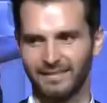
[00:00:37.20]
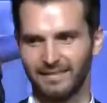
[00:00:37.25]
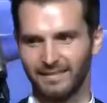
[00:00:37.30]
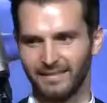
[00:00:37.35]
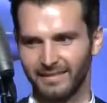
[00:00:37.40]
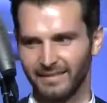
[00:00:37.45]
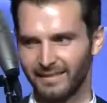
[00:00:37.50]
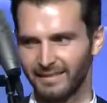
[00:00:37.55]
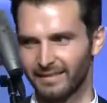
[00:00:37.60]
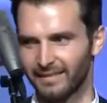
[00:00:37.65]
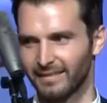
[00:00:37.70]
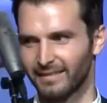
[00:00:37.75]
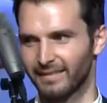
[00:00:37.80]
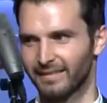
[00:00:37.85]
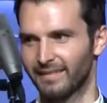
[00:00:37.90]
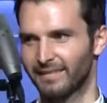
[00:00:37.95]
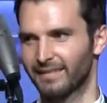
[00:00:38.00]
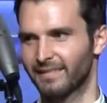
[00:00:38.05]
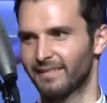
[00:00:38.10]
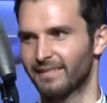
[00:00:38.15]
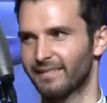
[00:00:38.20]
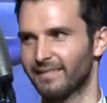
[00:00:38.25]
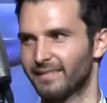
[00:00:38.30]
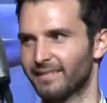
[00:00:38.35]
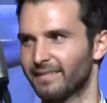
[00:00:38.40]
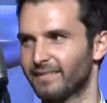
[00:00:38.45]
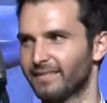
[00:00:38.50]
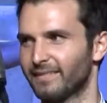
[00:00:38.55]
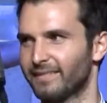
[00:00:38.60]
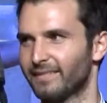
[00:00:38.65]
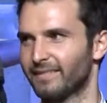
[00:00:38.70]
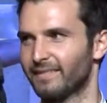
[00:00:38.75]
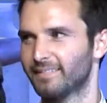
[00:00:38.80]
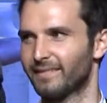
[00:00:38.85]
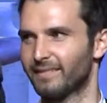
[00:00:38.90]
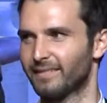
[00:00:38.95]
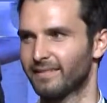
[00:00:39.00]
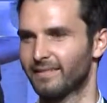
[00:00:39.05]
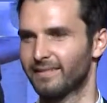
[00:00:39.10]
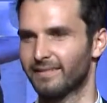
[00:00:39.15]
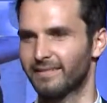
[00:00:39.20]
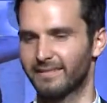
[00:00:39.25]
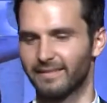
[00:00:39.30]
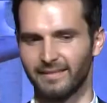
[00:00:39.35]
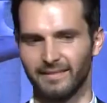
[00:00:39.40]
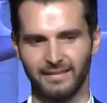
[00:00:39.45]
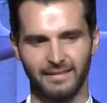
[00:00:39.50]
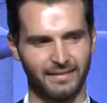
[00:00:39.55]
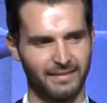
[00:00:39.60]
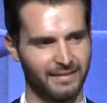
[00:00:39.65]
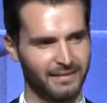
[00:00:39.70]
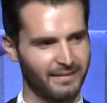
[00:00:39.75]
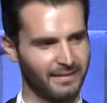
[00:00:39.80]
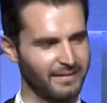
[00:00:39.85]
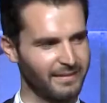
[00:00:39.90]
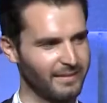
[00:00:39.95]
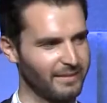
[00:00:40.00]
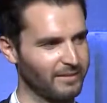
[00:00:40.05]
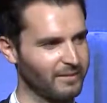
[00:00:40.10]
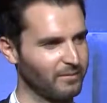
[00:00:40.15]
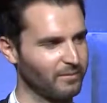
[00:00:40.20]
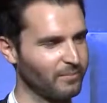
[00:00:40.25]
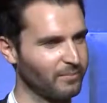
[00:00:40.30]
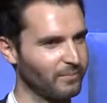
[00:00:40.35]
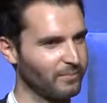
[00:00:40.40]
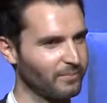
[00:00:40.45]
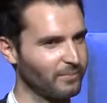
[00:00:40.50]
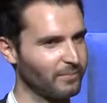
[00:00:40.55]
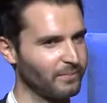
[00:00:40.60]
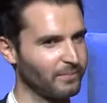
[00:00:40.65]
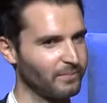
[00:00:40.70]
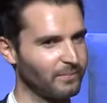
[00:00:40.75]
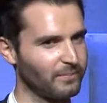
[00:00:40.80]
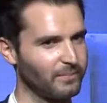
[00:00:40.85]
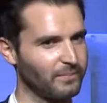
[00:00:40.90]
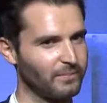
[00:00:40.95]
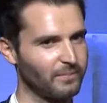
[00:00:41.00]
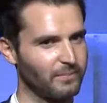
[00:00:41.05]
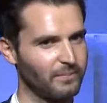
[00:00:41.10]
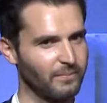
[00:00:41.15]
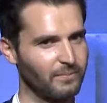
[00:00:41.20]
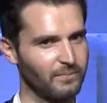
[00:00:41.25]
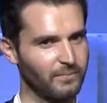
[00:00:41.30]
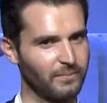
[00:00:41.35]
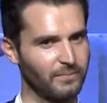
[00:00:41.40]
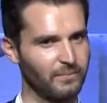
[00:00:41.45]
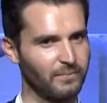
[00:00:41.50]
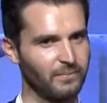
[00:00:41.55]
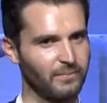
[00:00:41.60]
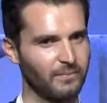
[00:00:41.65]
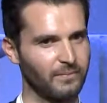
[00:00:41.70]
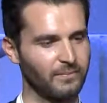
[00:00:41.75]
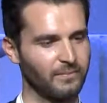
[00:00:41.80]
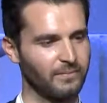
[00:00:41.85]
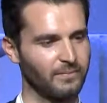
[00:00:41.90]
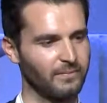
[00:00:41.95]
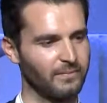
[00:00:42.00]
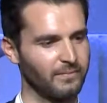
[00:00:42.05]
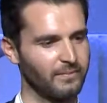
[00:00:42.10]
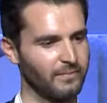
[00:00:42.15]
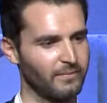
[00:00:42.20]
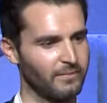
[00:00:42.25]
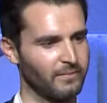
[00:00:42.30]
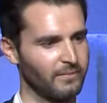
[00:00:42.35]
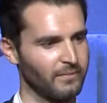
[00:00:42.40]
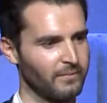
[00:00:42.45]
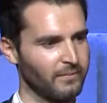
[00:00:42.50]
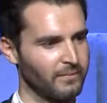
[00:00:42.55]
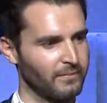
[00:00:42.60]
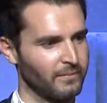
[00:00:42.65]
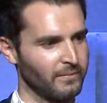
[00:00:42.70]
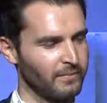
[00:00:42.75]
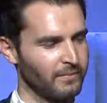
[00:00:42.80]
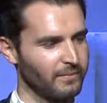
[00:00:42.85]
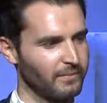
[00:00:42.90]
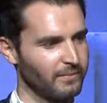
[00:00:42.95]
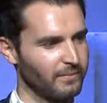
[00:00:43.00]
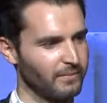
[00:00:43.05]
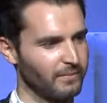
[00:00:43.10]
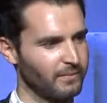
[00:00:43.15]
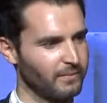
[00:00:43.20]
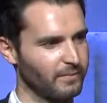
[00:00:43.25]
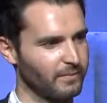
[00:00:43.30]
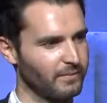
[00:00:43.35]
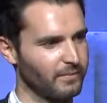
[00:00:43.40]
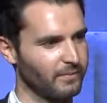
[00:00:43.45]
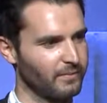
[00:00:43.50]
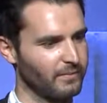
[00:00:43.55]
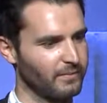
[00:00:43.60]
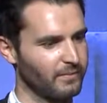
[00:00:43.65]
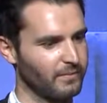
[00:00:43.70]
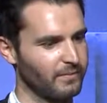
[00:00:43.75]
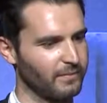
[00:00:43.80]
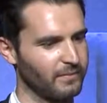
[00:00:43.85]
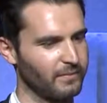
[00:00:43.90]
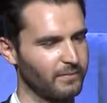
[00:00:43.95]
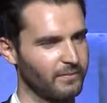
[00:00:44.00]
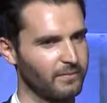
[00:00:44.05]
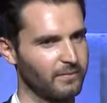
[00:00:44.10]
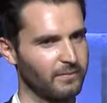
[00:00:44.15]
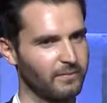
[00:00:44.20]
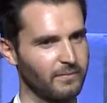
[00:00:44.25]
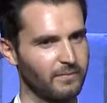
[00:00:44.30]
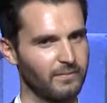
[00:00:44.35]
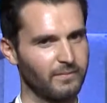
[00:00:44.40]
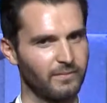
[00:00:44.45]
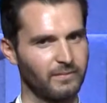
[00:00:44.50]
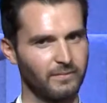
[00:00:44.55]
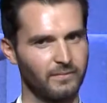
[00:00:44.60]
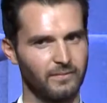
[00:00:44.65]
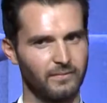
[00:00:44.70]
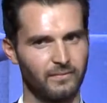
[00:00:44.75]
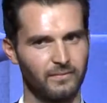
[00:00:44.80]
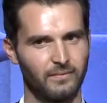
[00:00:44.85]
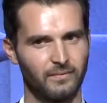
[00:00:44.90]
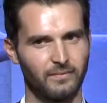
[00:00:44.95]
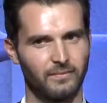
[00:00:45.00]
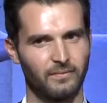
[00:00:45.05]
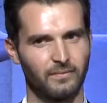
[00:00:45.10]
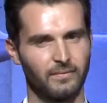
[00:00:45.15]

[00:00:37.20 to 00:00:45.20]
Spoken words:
This person isn't speaking.